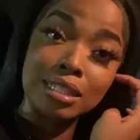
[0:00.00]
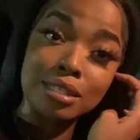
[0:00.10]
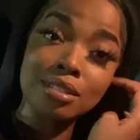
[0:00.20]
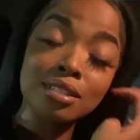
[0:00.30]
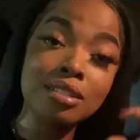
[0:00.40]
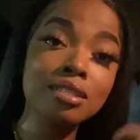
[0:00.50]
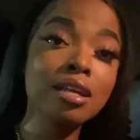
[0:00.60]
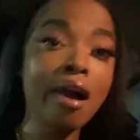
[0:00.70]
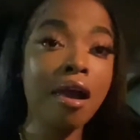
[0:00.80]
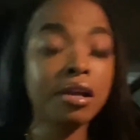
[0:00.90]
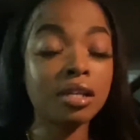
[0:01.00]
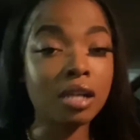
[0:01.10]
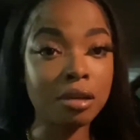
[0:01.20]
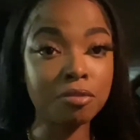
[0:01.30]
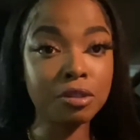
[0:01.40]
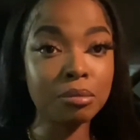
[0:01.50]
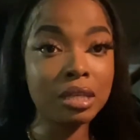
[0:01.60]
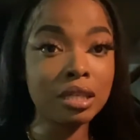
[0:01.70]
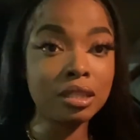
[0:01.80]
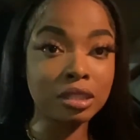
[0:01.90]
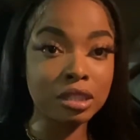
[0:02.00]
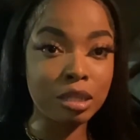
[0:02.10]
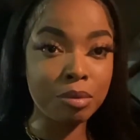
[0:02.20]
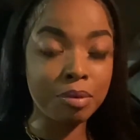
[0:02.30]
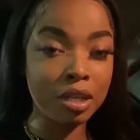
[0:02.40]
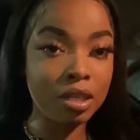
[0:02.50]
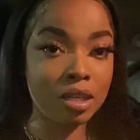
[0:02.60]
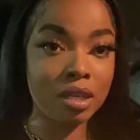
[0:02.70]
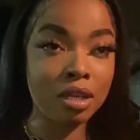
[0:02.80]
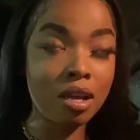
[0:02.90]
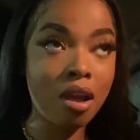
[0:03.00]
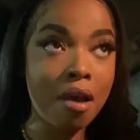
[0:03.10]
season for me is going to be pretty good.